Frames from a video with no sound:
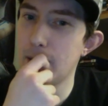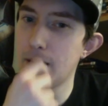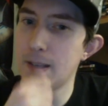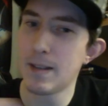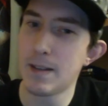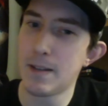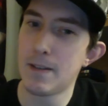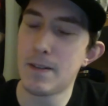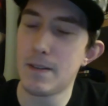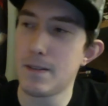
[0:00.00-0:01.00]

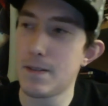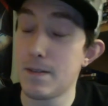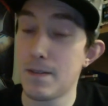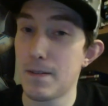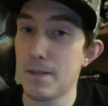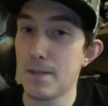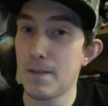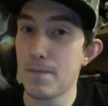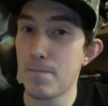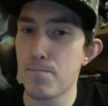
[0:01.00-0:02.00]

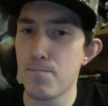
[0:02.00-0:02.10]
No one is speaking in this clip.